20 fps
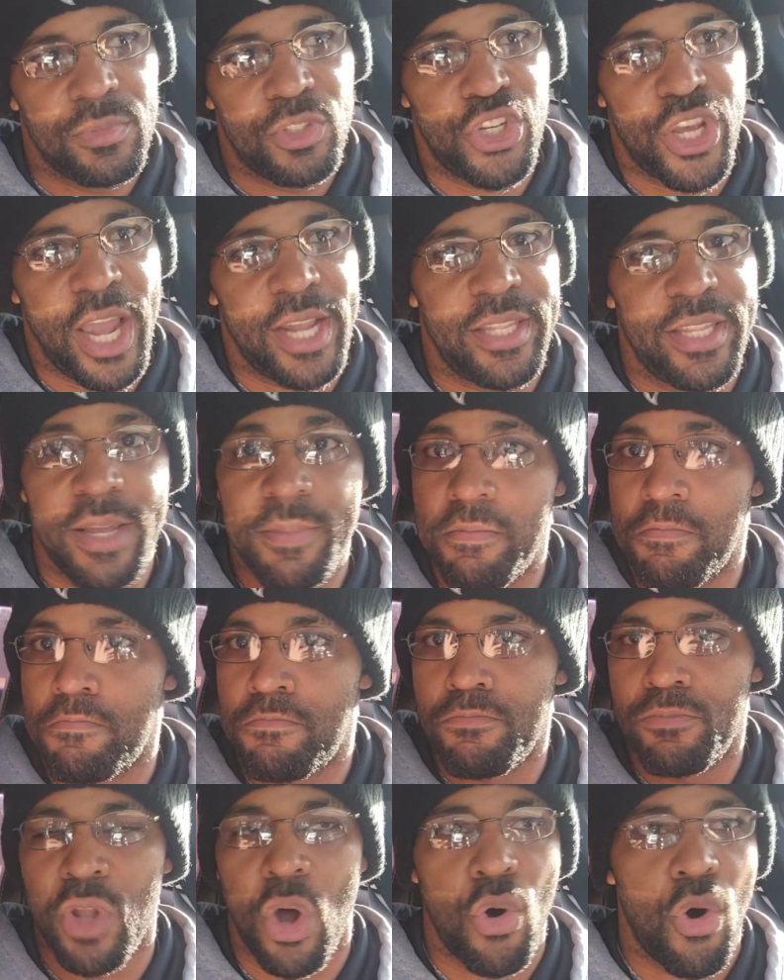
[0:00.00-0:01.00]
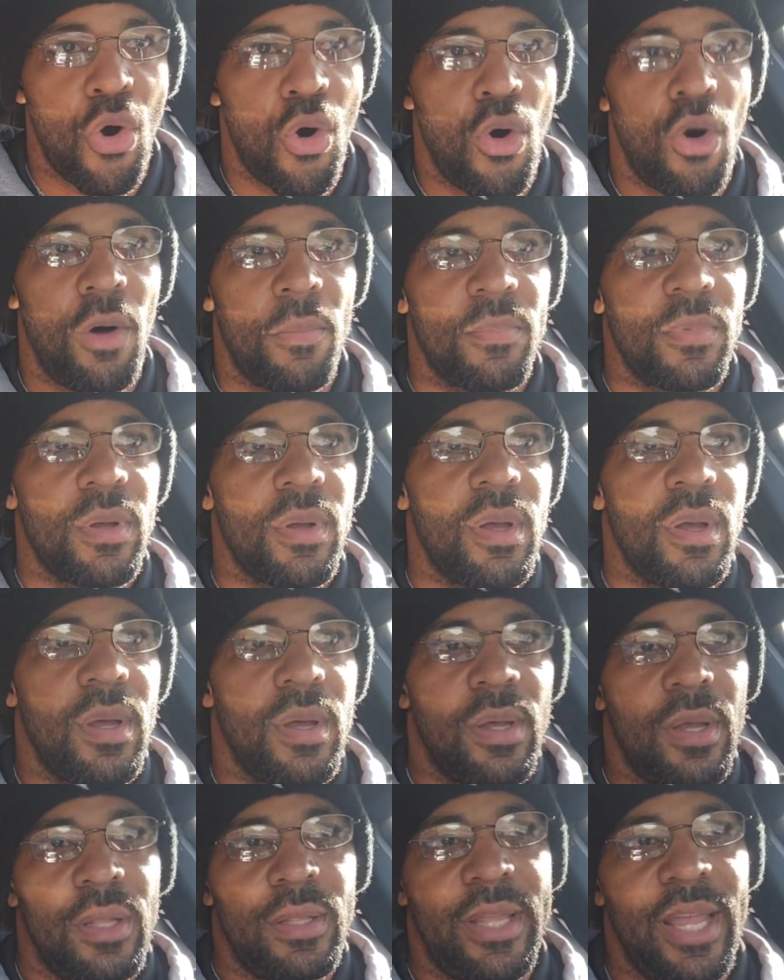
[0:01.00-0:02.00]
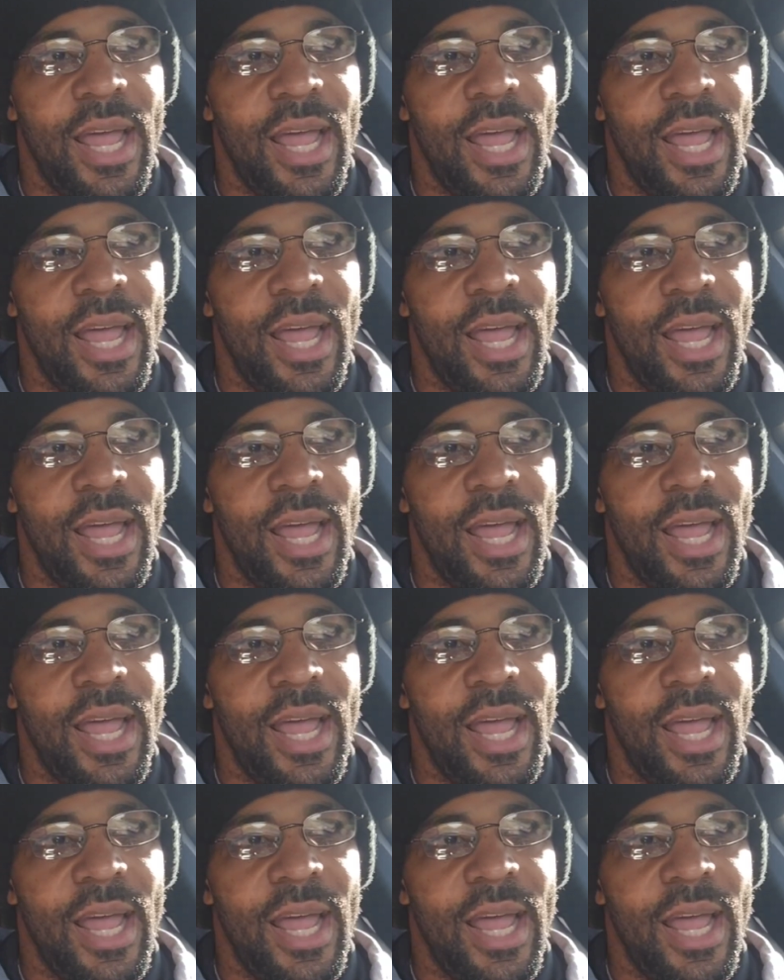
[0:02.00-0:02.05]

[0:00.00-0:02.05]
checked it, no oil.